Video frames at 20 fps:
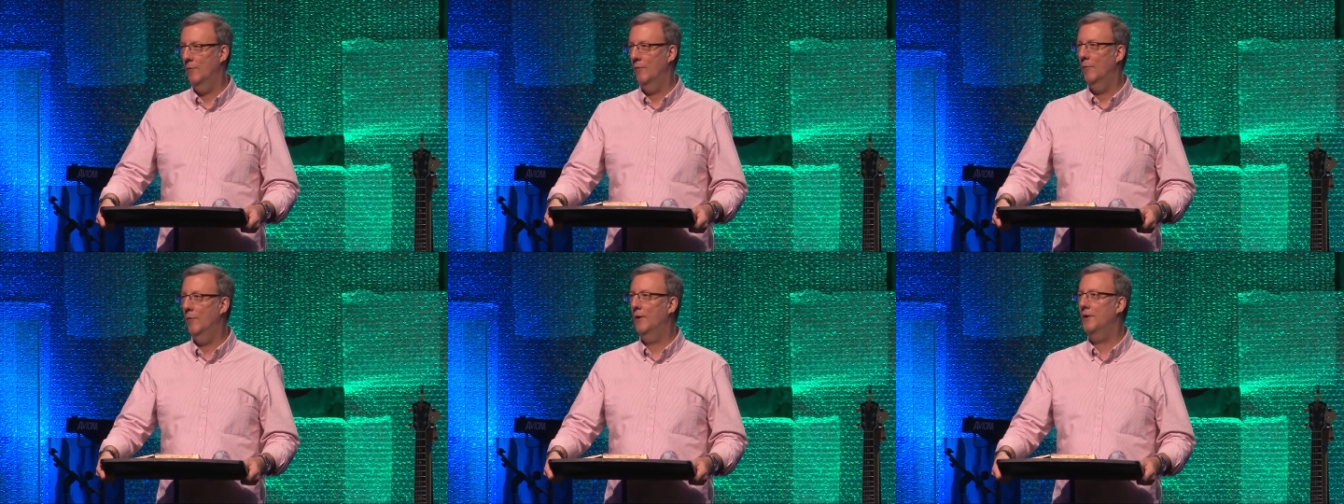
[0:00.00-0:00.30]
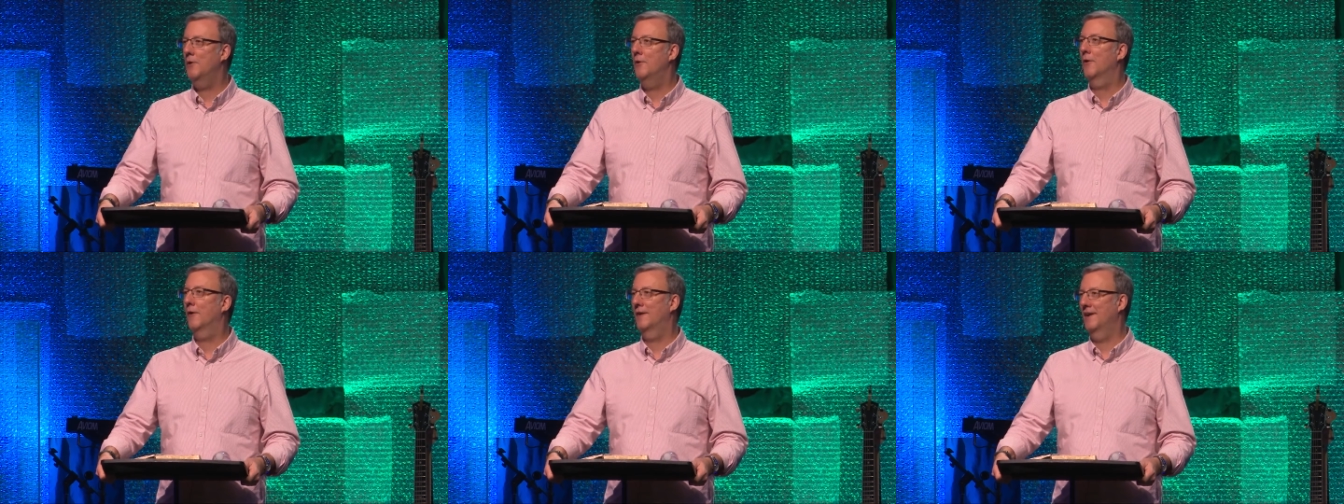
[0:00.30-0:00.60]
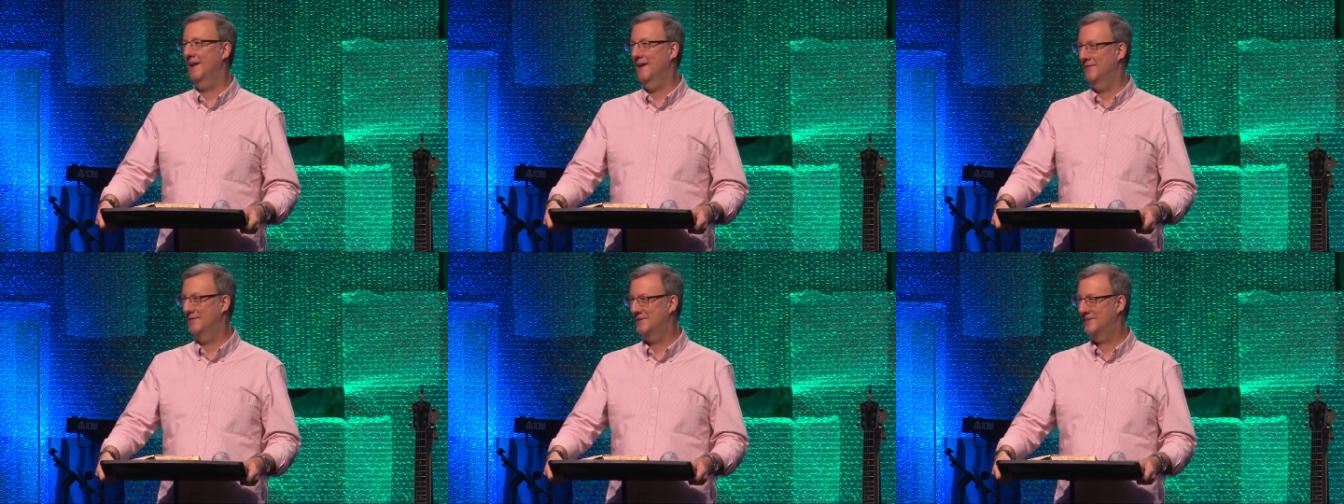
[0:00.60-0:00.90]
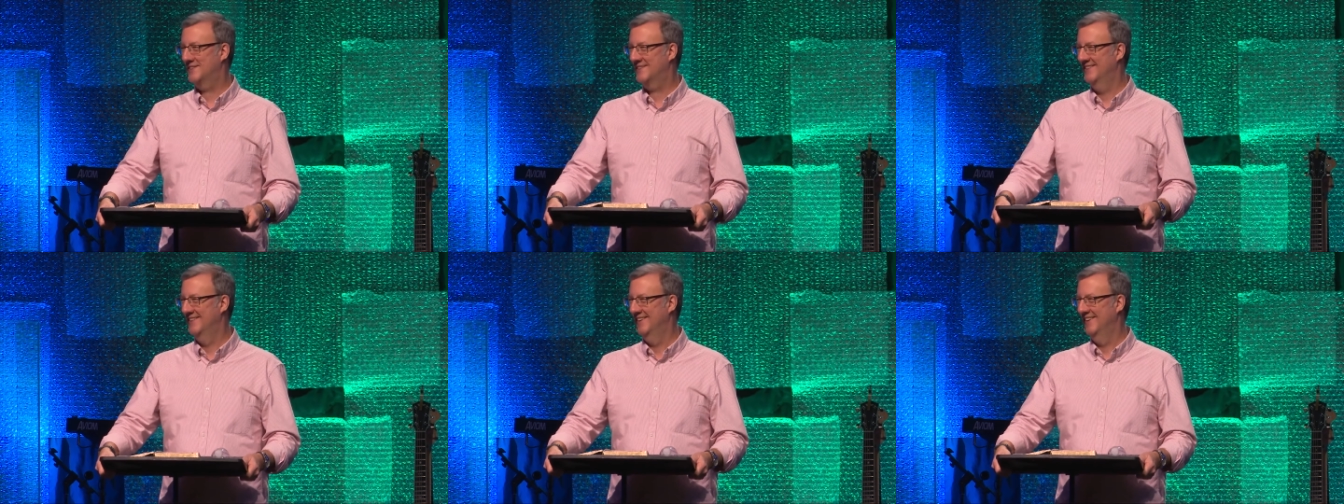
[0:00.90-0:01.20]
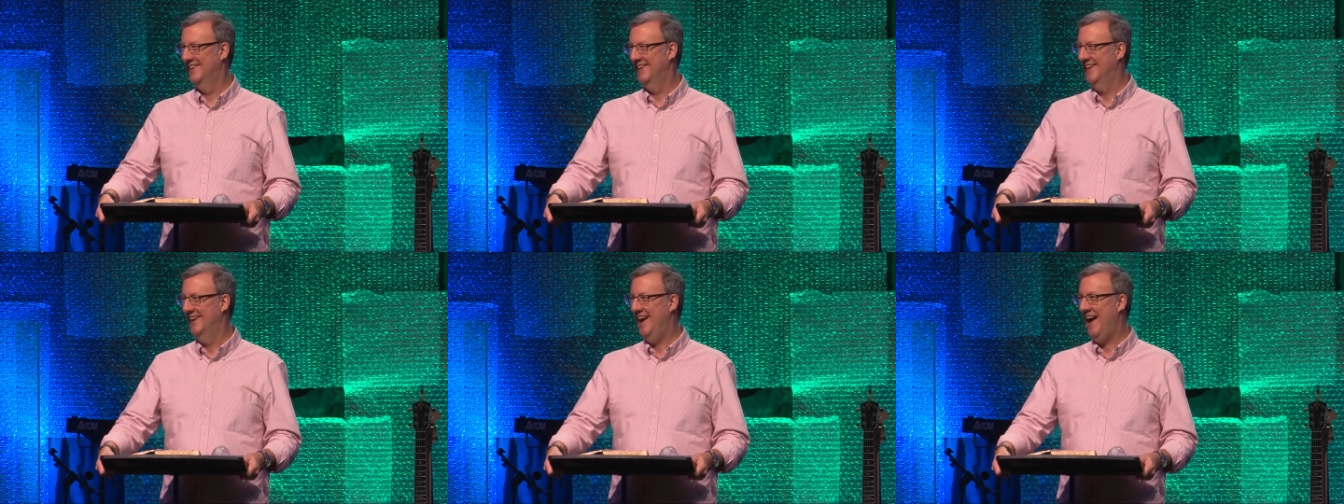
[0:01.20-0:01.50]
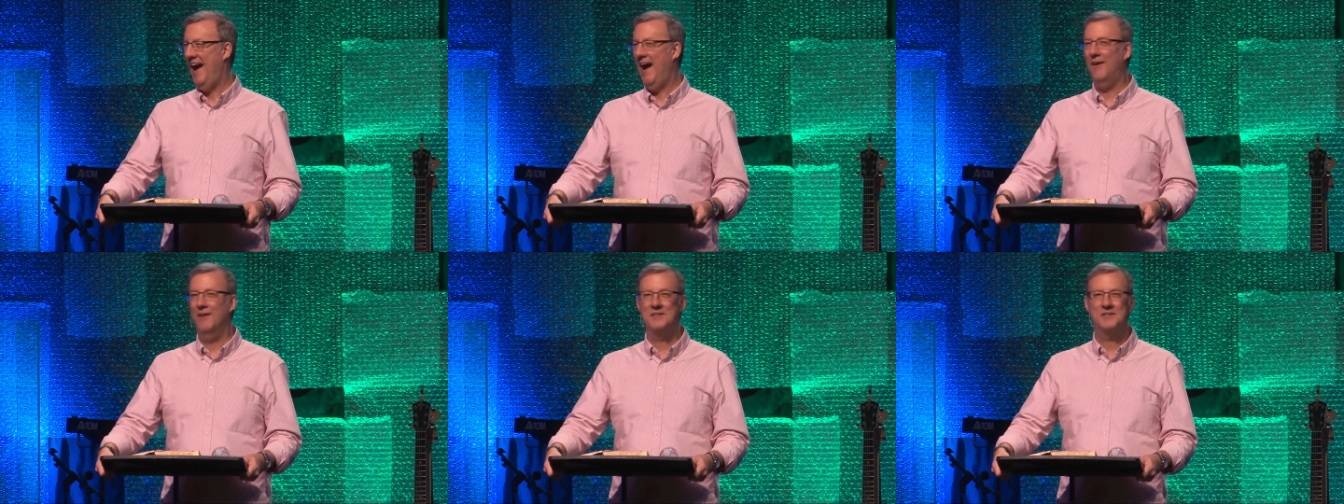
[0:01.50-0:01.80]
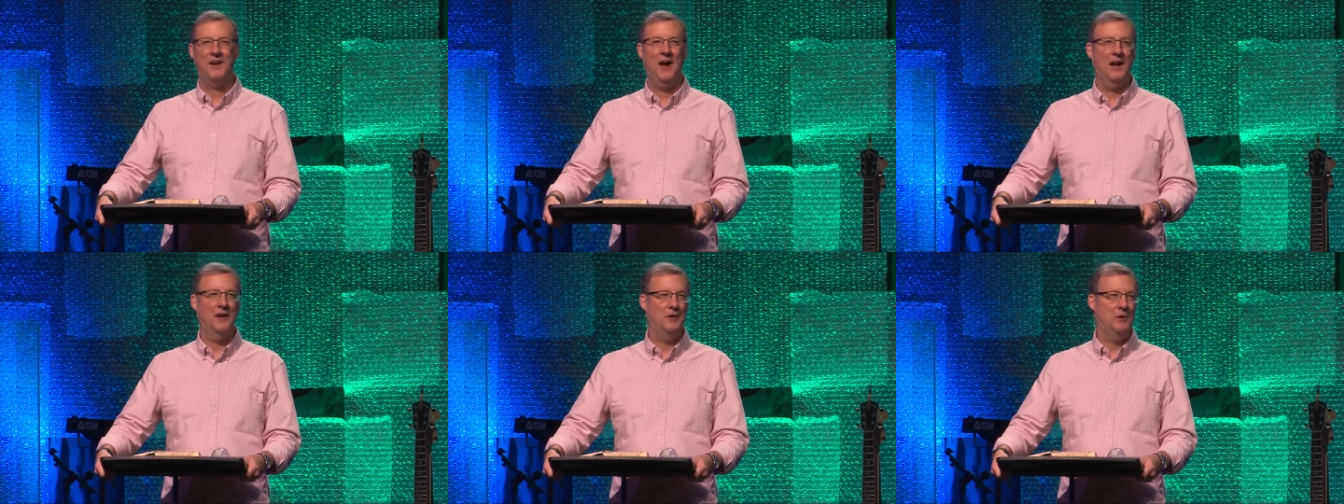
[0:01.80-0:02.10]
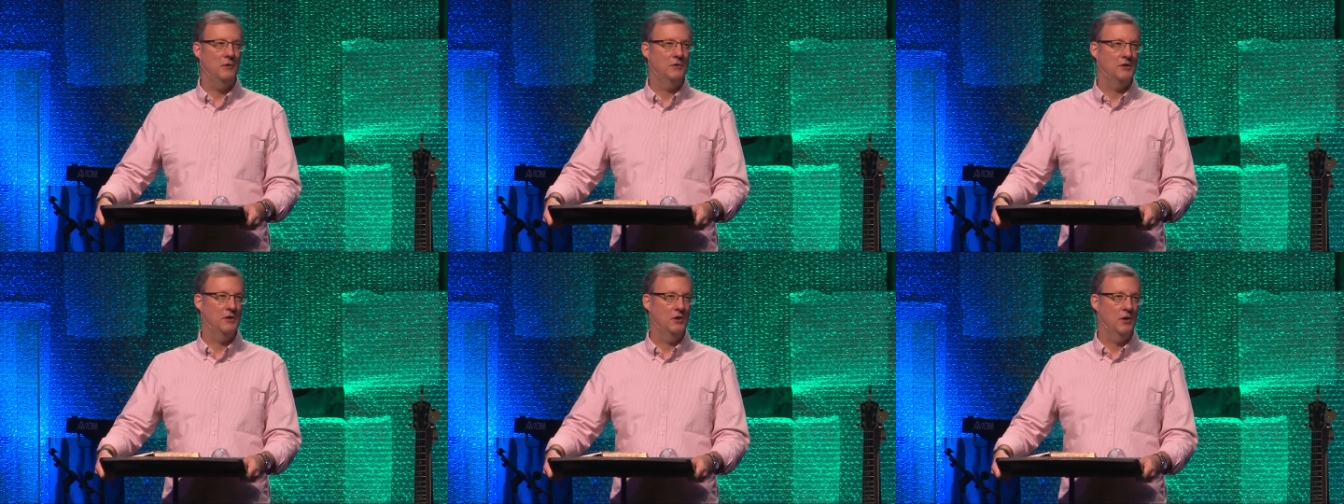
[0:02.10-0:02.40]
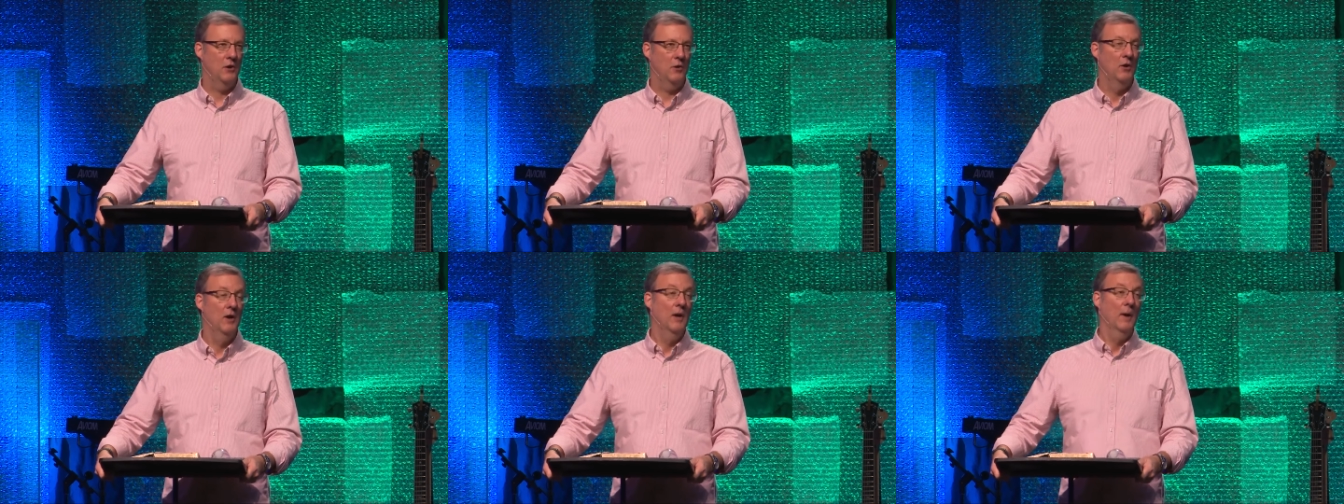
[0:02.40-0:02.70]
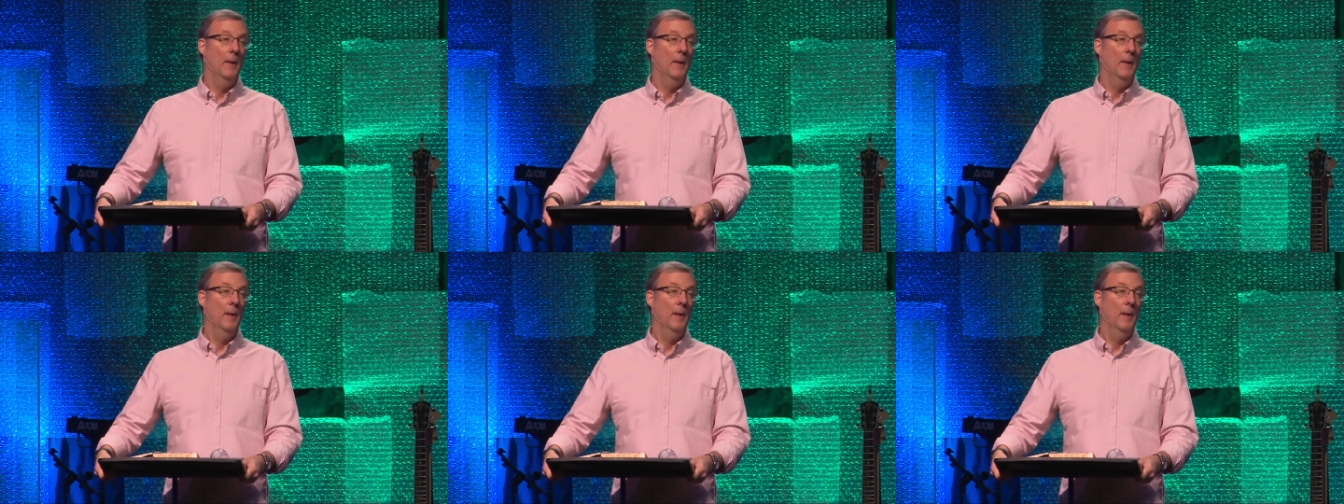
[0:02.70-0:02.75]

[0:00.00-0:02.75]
What are your gifts? How is God using you?